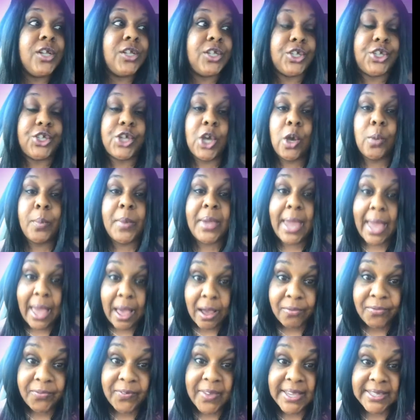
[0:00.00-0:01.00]
to show me
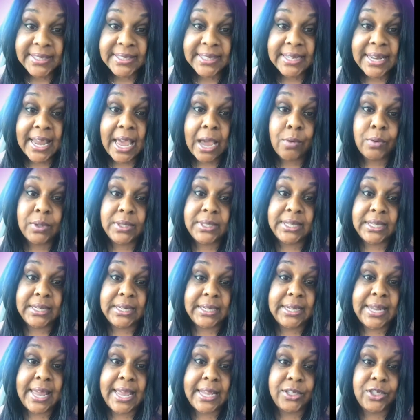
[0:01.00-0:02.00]
how vested I was
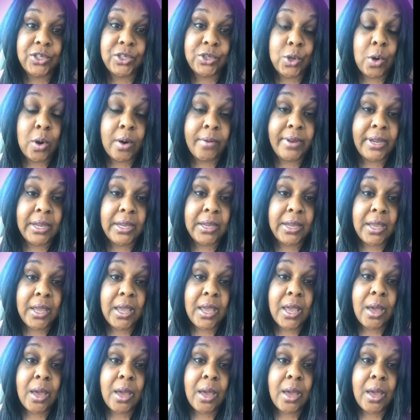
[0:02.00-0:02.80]
in that story.